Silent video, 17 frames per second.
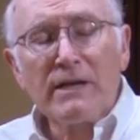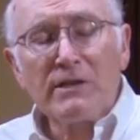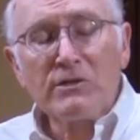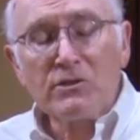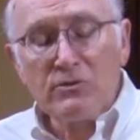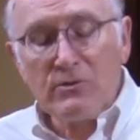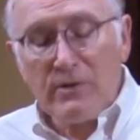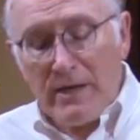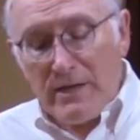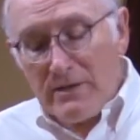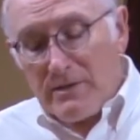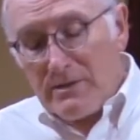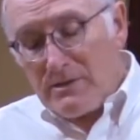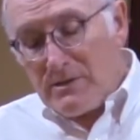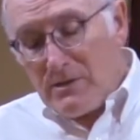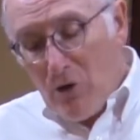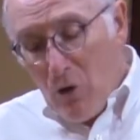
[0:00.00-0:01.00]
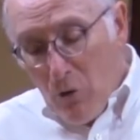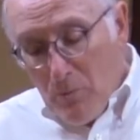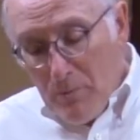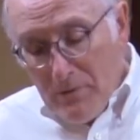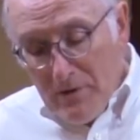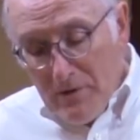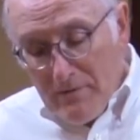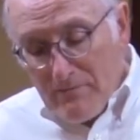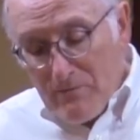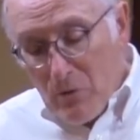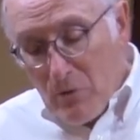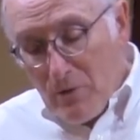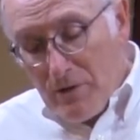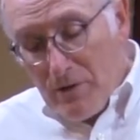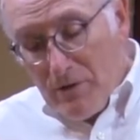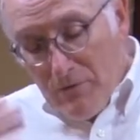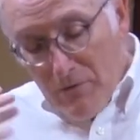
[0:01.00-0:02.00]
as you enter to open them
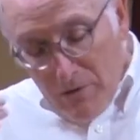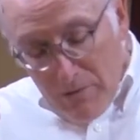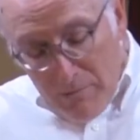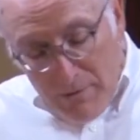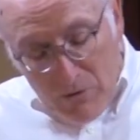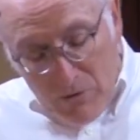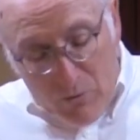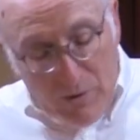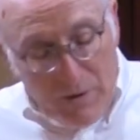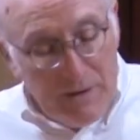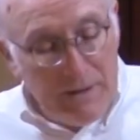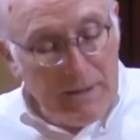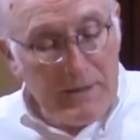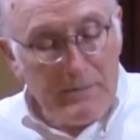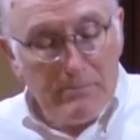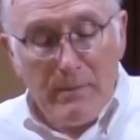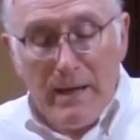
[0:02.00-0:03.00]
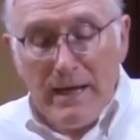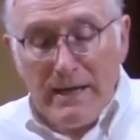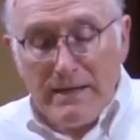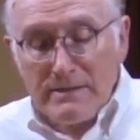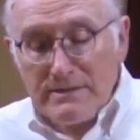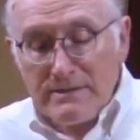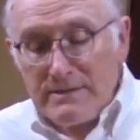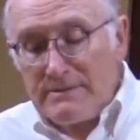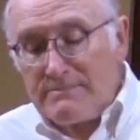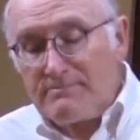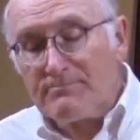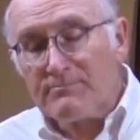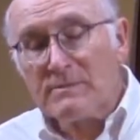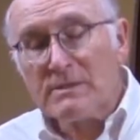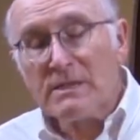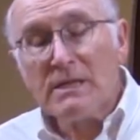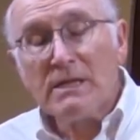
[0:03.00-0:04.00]
for you. They'll be wearing a mask.
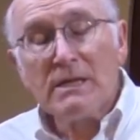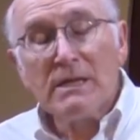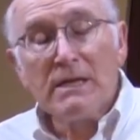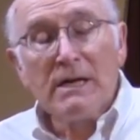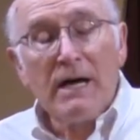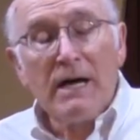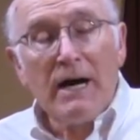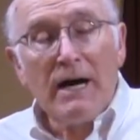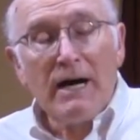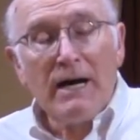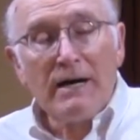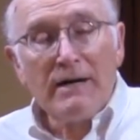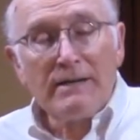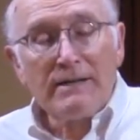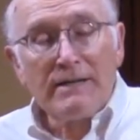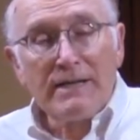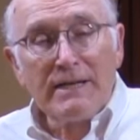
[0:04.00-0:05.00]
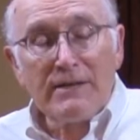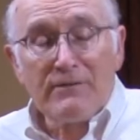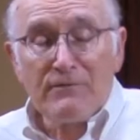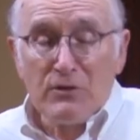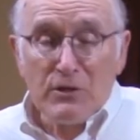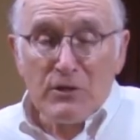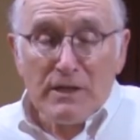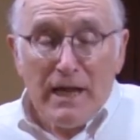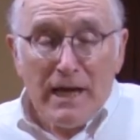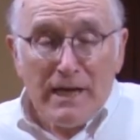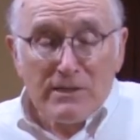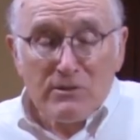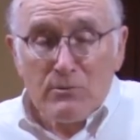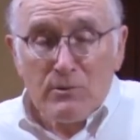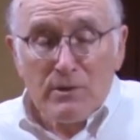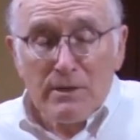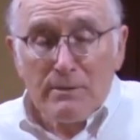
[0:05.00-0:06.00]
And if you'd like
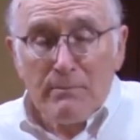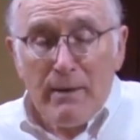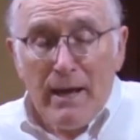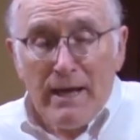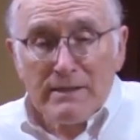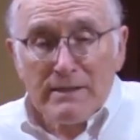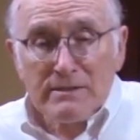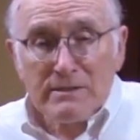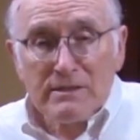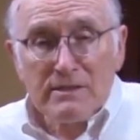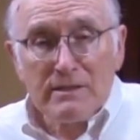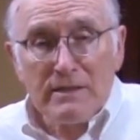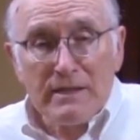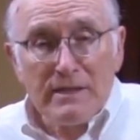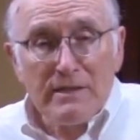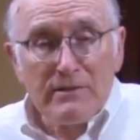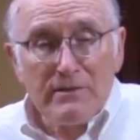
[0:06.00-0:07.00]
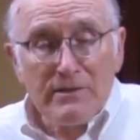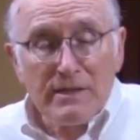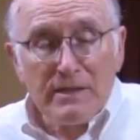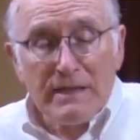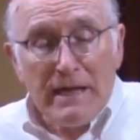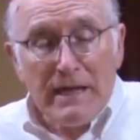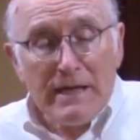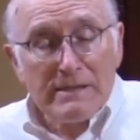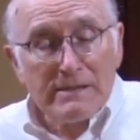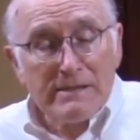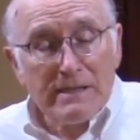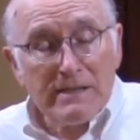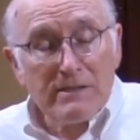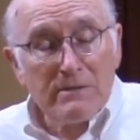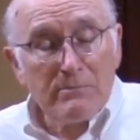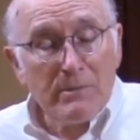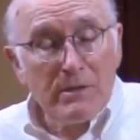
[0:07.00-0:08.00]
to wear a mask entering and
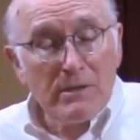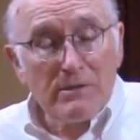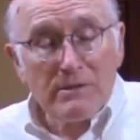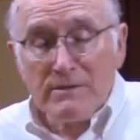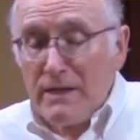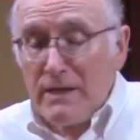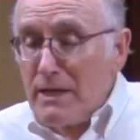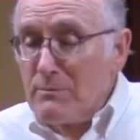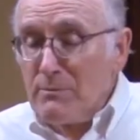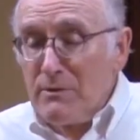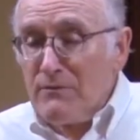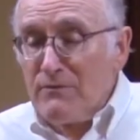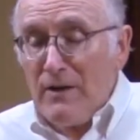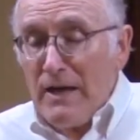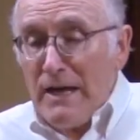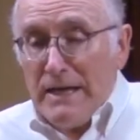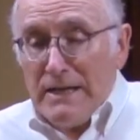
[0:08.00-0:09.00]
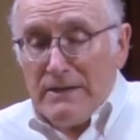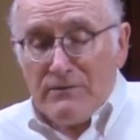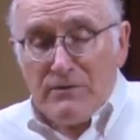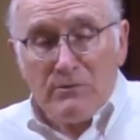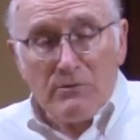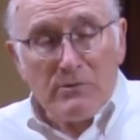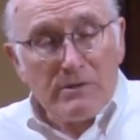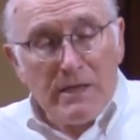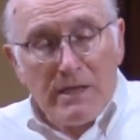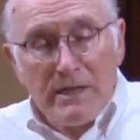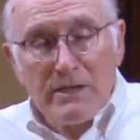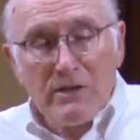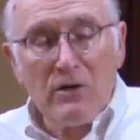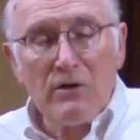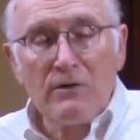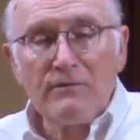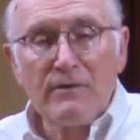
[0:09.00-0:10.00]
exiting the building, that'll be fine. If you want to take it
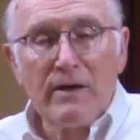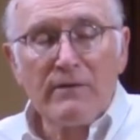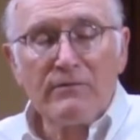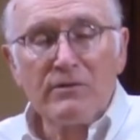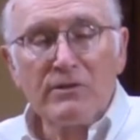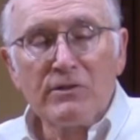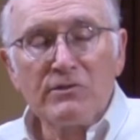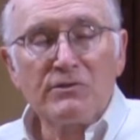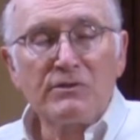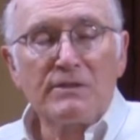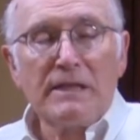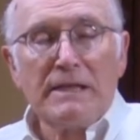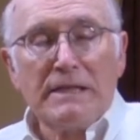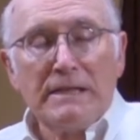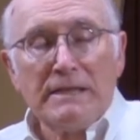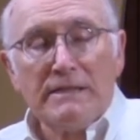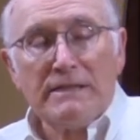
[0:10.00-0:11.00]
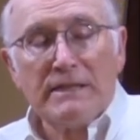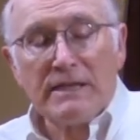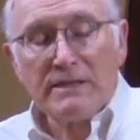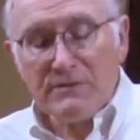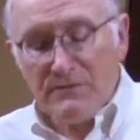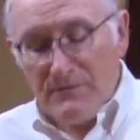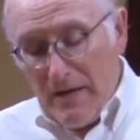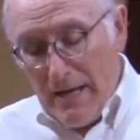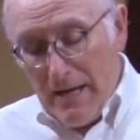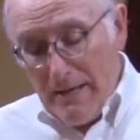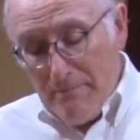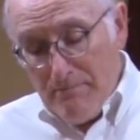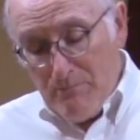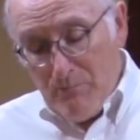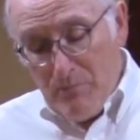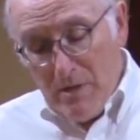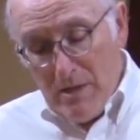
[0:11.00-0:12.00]
off after you're seated, that's
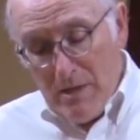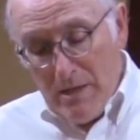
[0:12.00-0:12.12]
fine.